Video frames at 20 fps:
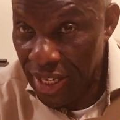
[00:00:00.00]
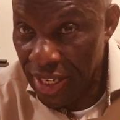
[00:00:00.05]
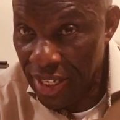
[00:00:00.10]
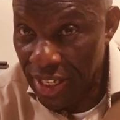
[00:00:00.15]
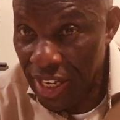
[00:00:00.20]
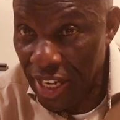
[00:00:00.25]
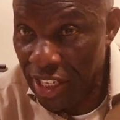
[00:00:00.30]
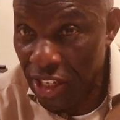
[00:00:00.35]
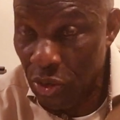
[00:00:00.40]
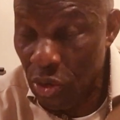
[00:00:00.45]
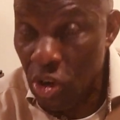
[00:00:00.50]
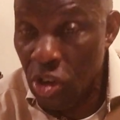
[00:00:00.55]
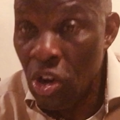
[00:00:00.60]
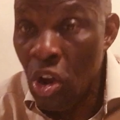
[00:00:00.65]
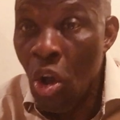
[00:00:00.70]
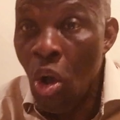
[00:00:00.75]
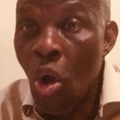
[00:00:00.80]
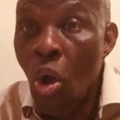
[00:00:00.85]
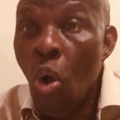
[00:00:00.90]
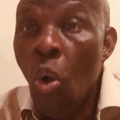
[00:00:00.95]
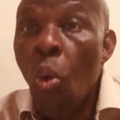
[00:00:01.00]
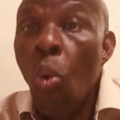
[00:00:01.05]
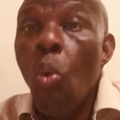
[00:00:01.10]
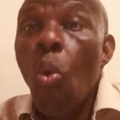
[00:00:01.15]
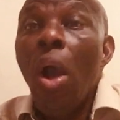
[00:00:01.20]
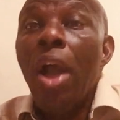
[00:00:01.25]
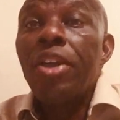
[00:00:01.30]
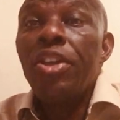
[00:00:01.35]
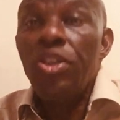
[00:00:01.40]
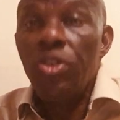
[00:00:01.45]
In other words, who
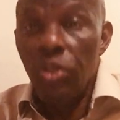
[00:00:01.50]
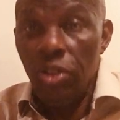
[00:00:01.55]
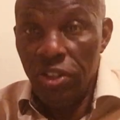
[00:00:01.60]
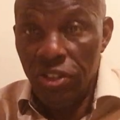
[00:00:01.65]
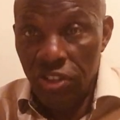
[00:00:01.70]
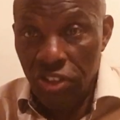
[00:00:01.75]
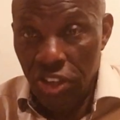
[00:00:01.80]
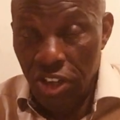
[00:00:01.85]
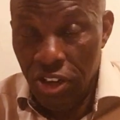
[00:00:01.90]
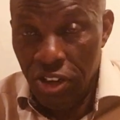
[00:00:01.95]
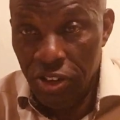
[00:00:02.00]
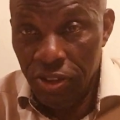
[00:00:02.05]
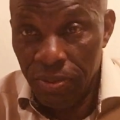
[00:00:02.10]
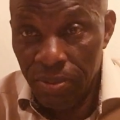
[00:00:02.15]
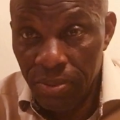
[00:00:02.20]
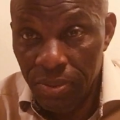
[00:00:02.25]
are you is here?